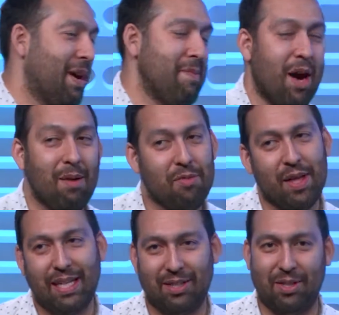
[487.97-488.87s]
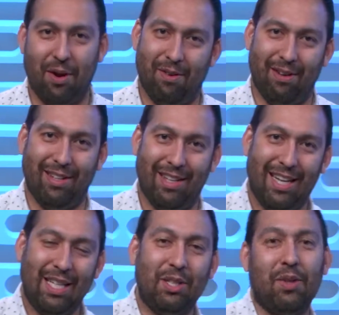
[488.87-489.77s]
My mom thinks so.
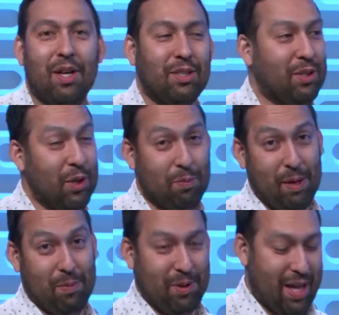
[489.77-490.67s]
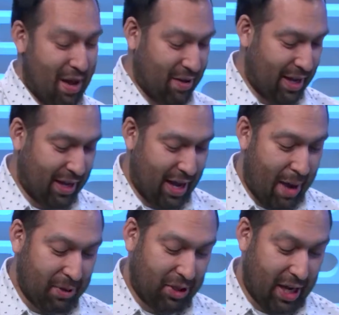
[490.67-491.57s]
okay. So there's two people now, uh,
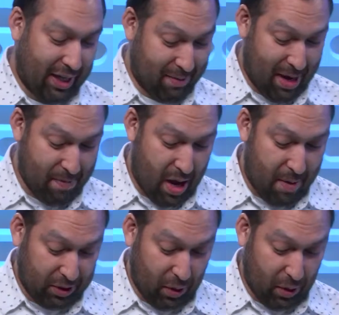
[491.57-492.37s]
Abhishek and my mom.